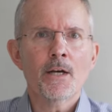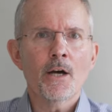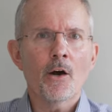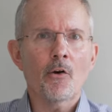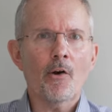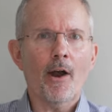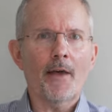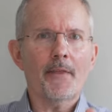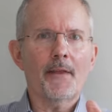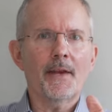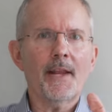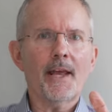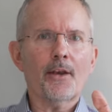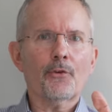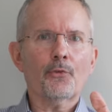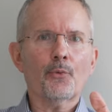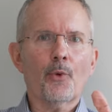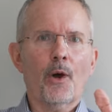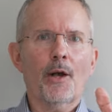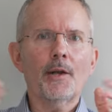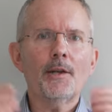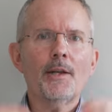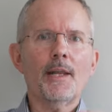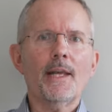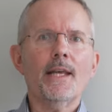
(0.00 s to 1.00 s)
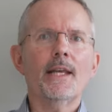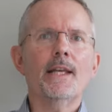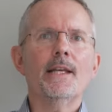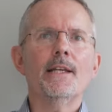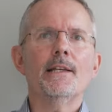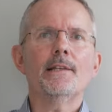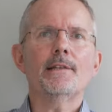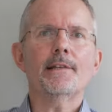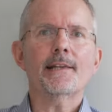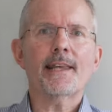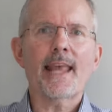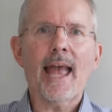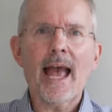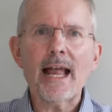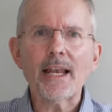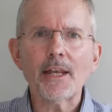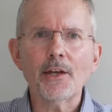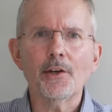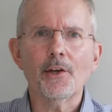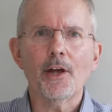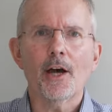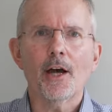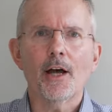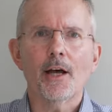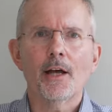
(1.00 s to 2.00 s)
All right, the next one is
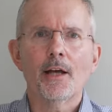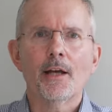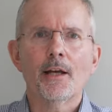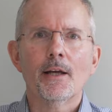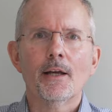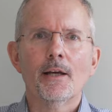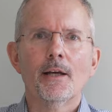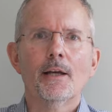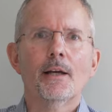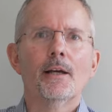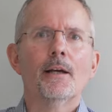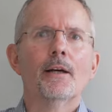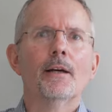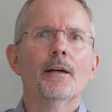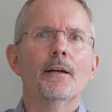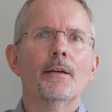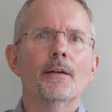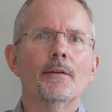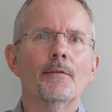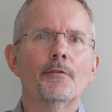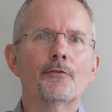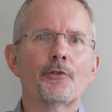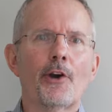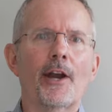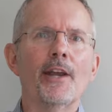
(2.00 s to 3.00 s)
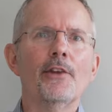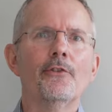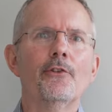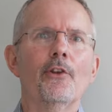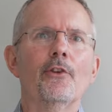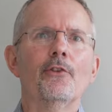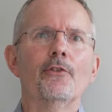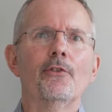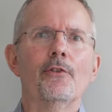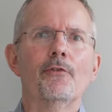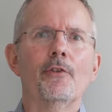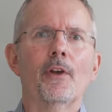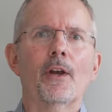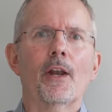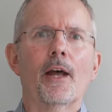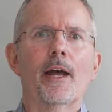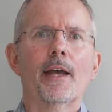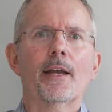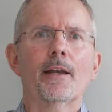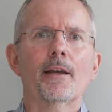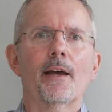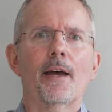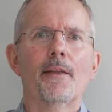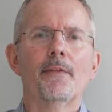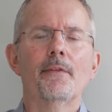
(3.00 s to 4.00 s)
calendar phrases, if you
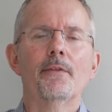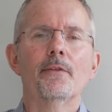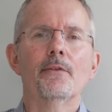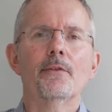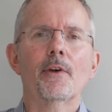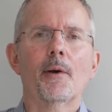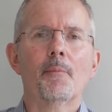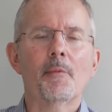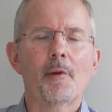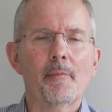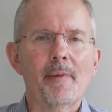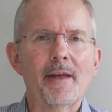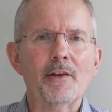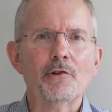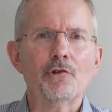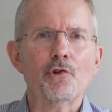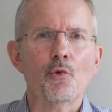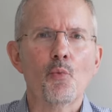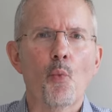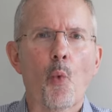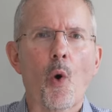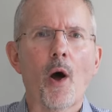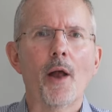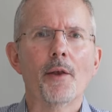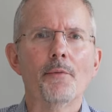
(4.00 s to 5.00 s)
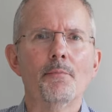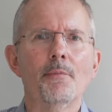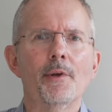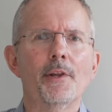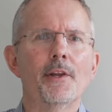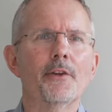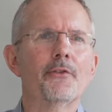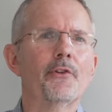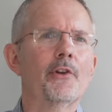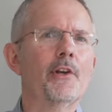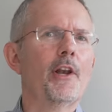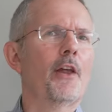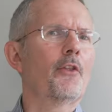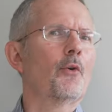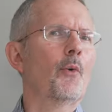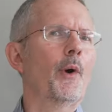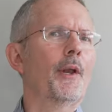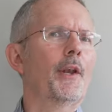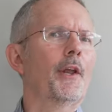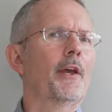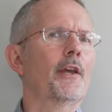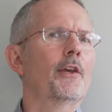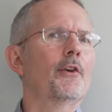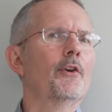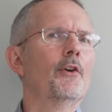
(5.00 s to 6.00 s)
like. And I'm going to mention one, but there's another
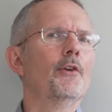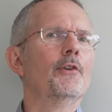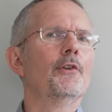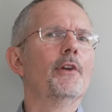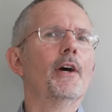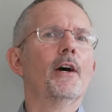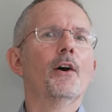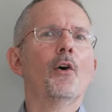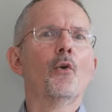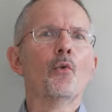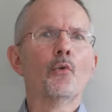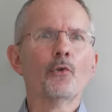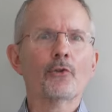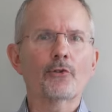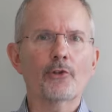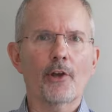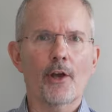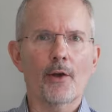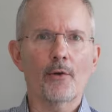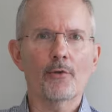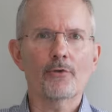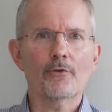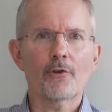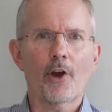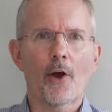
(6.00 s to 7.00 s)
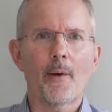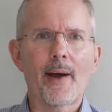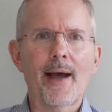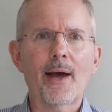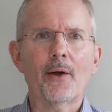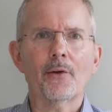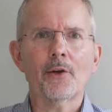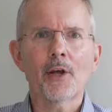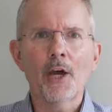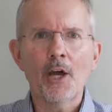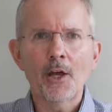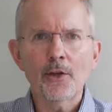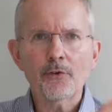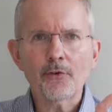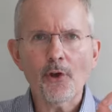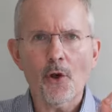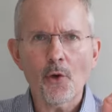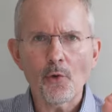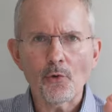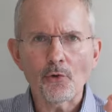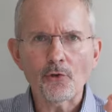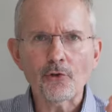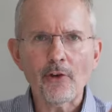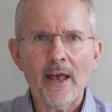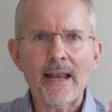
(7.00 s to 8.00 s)
one I could also throw out.
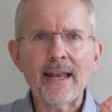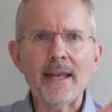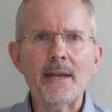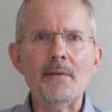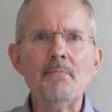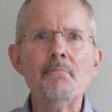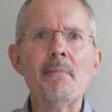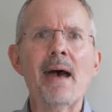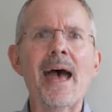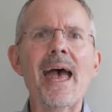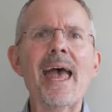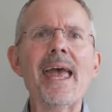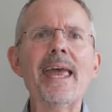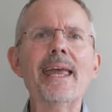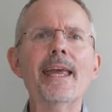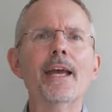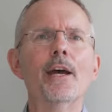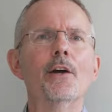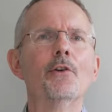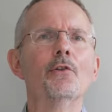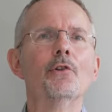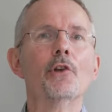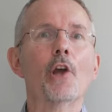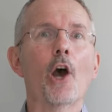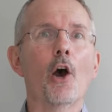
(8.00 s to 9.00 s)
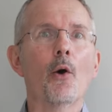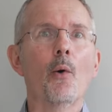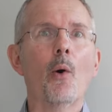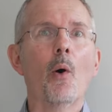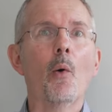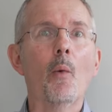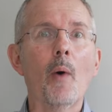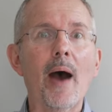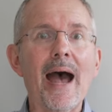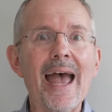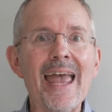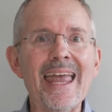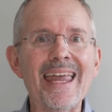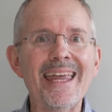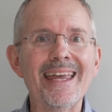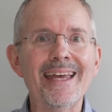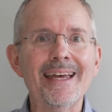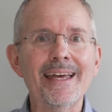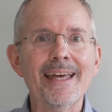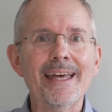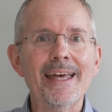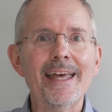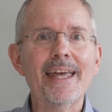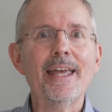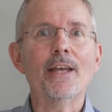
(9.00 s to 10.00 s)
So sell in May and go away
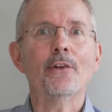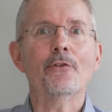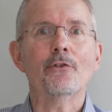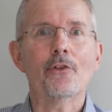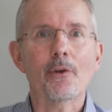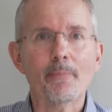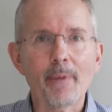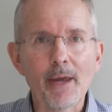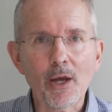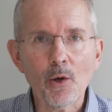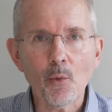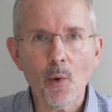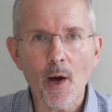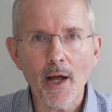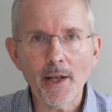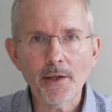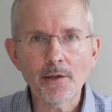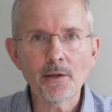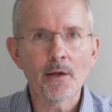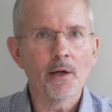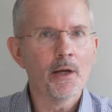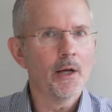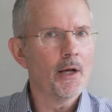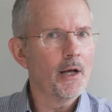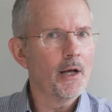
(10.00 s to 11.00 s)
is the big one.